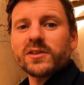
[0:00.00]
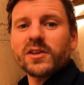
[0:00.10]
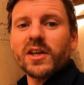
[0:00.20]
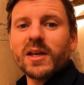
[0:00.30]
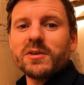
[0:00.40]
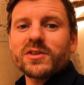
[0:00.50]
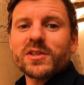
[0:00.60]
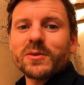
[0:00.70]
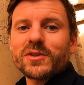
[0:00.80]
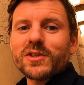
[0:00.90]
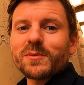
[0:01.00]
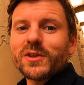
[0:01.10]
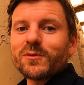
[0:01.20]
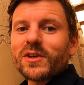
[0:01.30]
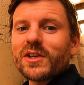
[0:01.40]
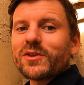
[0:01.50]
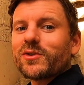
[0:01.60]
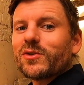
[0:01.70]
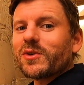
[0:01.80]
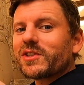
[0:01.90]
So Amy just spotted something really
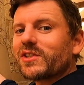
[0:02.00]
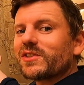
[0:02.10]
cool, which